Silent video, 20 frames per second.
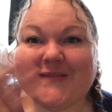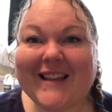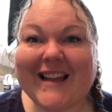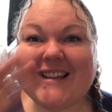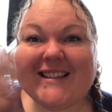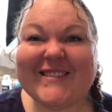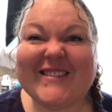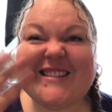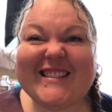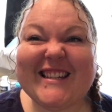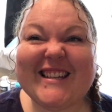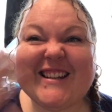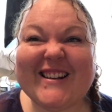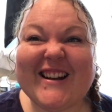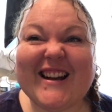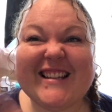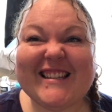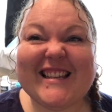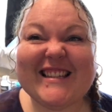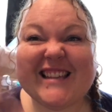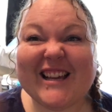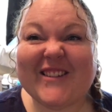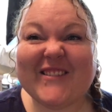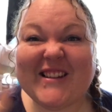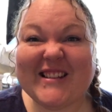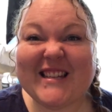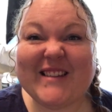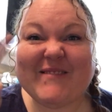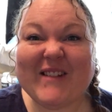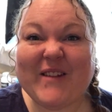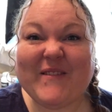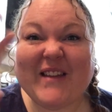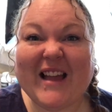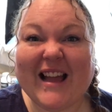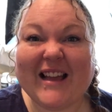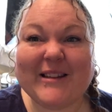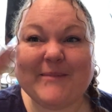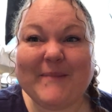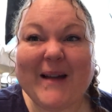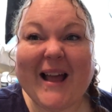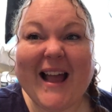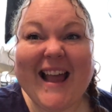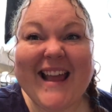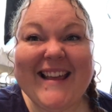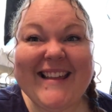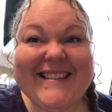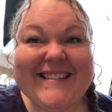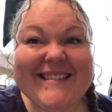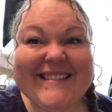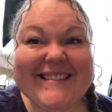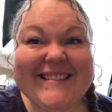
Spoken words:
Thanks for watching, guys. There's that crazy wavy hand. Bye.